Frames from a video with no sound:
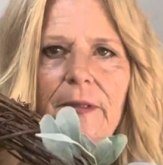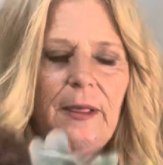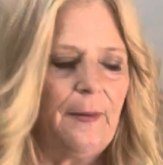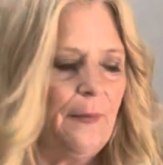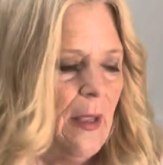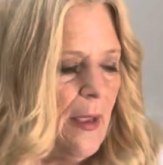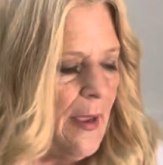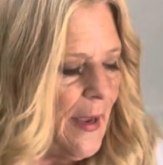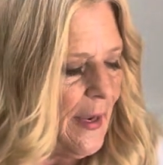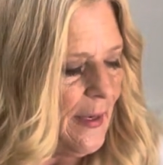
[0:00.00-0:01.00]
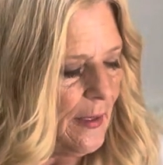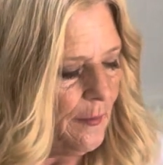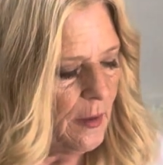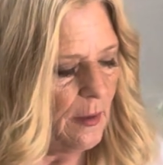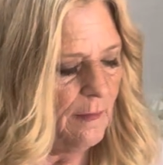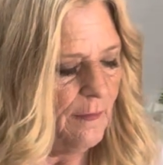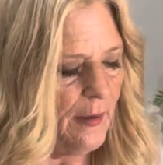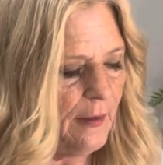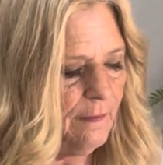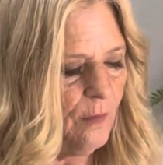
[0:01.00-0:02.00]
See? And I'm going to
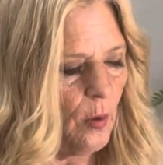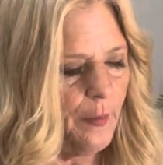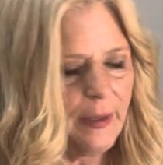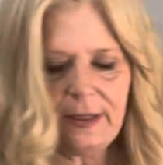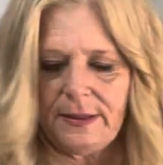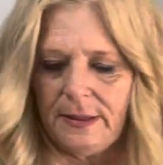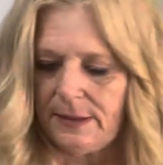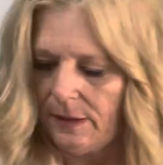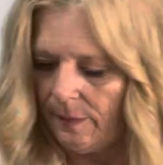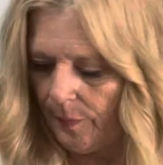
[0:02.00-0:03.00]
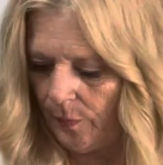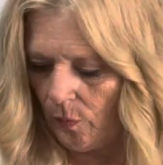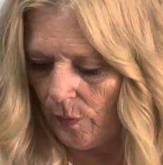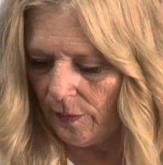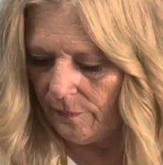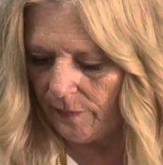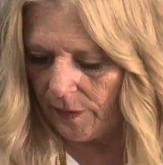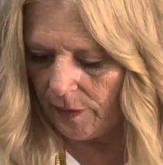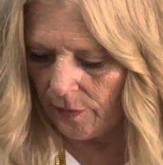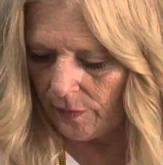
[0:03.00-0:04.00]
find 4 pieces, and I'm going to put one over
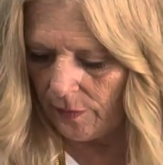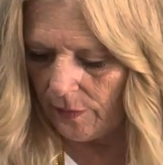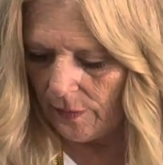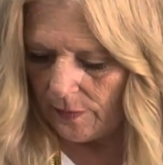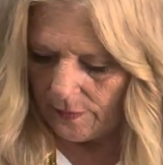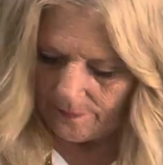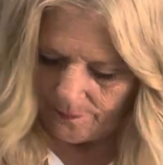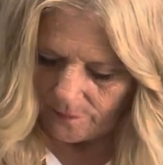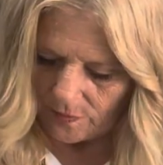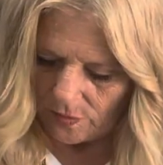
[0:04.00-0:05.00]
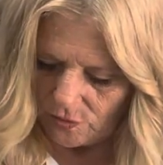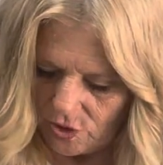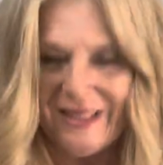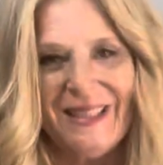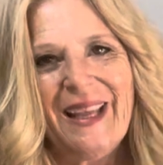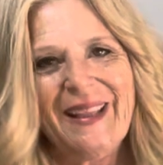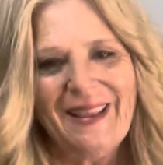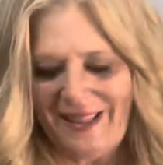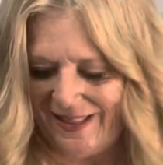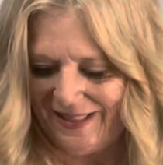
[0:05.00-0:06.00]
here, just like
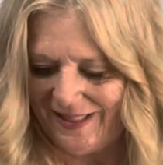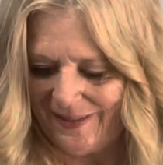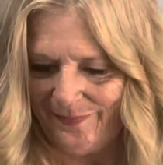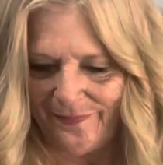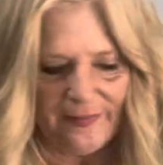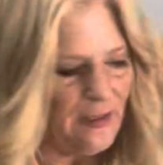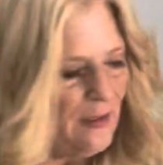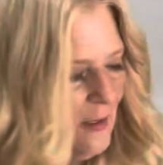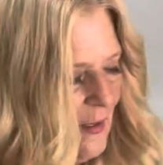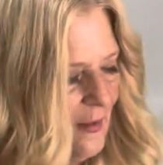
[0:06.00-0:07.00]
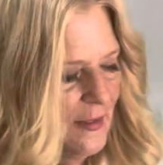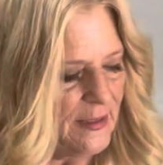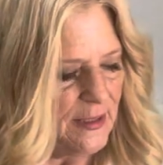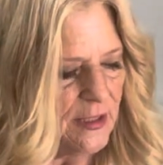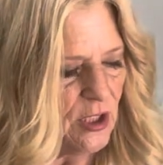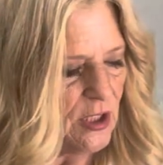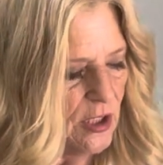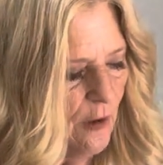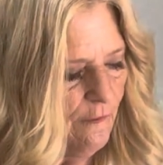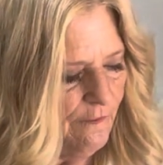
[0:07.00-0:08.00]
this. This is just
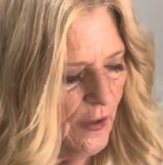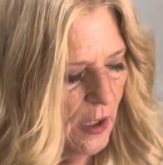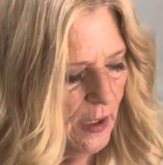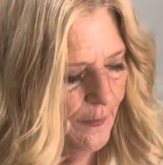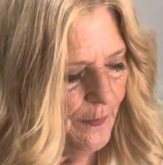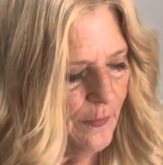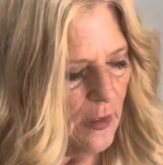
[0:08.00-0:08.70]
so fun.